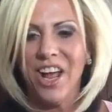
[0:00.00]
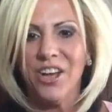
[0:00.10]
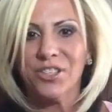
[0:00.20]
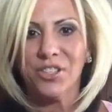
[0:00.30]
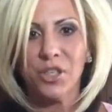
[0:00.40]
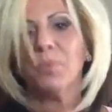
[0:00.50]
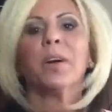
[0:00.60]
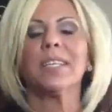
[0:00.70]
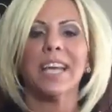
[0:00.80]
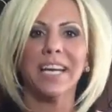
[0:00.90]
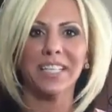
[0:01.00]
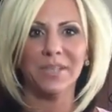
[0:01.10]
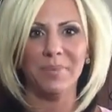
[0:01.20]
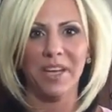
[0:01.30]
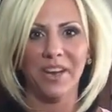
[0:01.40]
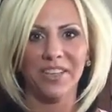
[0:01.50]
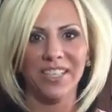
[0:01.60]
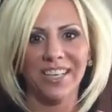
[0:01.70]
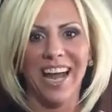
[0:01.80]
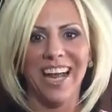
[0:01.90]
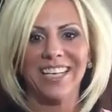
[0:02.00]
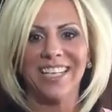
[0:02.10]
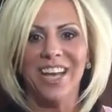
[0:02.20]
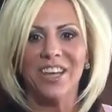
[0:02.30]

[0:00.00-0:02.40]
Super excited to be here tonight.